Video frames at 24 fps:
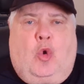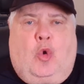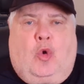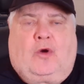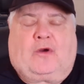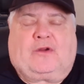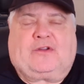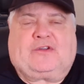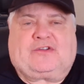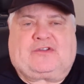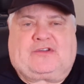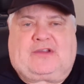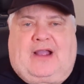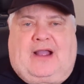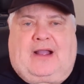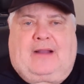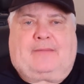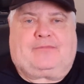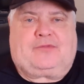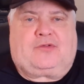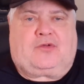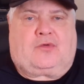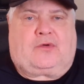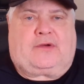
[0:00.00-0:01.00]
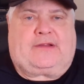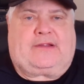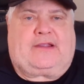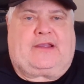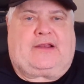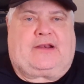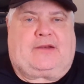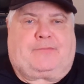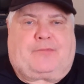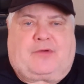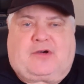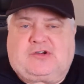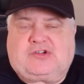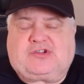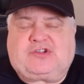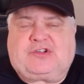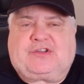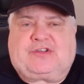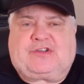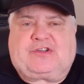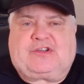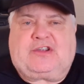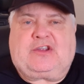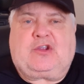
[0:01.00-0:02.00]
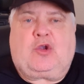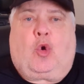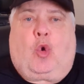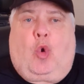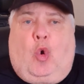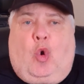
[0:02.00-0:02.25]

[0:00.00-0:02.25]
or stop during an emergency